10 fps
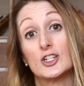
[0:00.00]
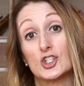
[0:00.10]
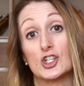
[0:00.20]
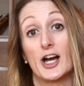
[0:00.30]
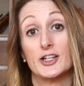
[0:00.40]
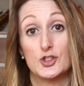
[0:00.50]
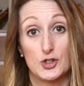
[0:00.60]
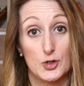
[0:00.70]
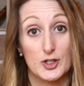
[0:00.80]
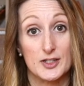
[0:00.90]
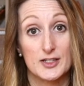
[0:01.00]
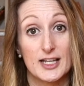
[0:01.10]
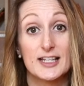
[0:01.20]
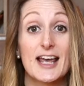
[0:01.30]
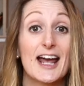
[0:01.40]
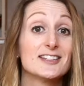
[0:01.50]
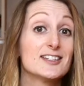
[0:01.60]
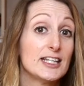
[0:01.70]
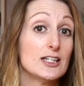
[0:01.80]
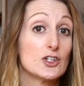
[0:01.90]
shy students is that as
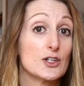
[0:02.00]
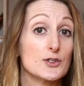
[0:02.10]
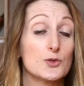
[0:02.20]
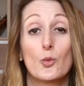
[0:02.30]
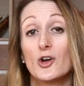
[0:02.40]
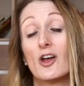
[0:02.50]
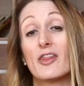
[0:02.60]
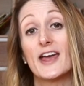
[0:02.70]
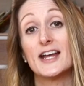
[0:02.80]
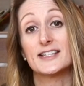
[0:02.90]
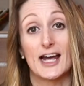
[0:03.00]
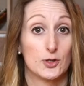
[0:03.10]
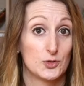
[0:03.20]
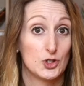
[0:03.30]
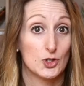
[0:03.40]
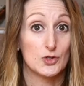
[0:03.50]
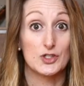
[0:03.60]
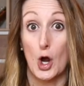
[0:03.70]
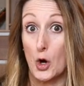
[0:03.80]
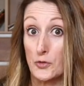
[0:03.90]
teachers, we're not there to help
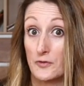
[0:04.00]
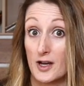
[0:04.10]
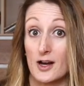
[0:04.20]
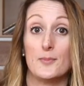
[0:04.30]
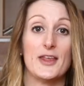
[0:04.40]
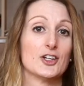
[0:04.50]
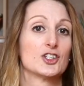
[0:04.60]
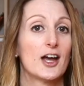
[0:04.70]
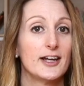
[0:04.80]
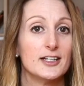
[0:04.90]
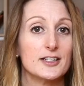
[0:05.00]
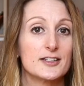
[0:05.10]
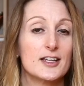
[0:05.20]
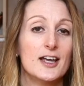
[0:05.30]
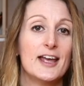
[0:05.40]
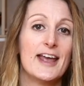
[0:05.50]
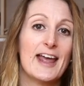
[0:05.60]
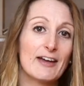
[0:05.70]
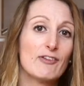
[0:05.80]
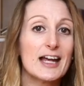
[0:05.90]
students overcome their shyness.
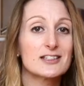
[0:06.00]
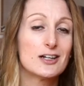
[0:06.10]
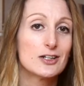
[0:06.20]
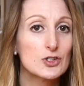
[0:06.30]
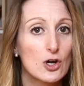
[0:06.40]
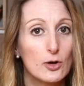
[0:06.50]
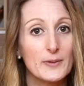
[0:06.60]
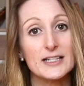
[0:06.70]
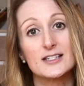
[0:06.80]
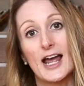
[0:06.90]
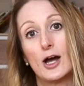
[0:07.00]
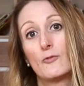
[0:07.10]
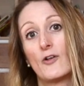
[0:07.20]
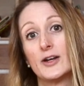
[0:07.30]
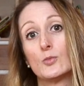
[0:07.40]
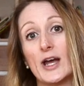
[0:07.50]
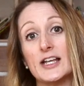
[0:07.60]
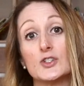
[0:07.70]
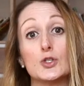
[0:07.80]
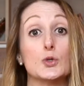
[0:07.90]
In fact, our job is to help find
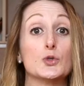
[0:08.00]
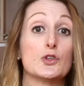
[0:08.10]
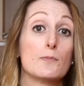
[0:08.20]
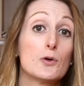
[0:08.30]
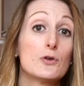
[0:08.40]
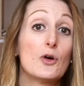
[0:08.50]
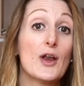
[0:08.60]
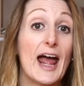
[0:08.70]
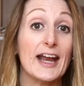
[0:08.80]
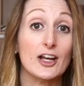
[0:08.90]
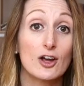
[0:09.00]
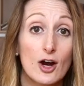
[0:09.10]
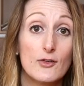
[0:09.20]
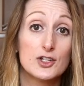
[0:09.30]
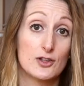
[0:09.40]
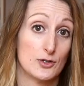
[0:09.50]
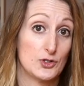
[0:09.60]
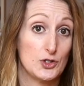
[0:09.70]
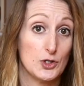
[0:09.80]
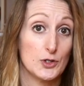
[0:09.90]
ways to support and encourage
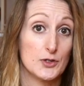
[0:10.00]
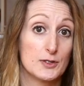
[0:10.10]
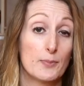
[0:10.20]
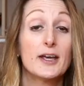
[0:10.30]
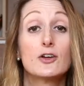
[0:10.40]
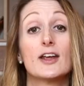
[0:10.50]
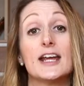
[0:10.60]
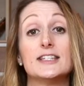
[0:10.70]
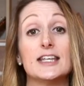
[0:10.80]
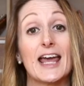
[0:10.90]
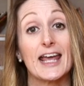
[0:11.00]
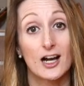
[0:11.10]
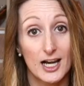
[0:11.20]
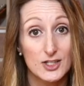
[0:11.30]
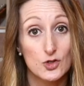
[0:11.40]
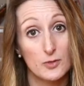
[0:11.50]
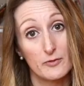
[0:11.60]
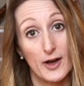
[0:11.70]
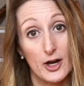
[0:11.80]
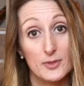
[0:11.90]
those students by creating a classroom
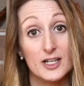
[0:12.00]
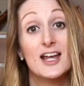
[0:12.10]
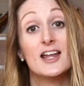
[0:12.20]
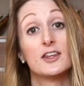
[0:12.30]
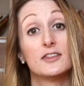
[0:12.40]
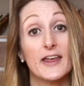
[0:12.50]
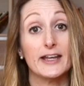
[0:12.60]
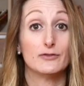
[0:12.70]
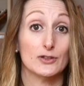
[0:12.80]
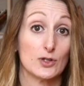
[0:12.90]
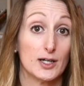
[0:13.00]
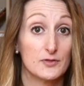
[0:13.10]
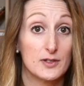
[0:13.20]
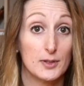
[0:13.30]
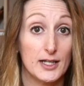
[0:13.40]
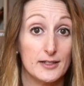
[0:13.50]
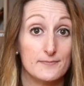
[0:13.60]
environment that they feel comfortable in.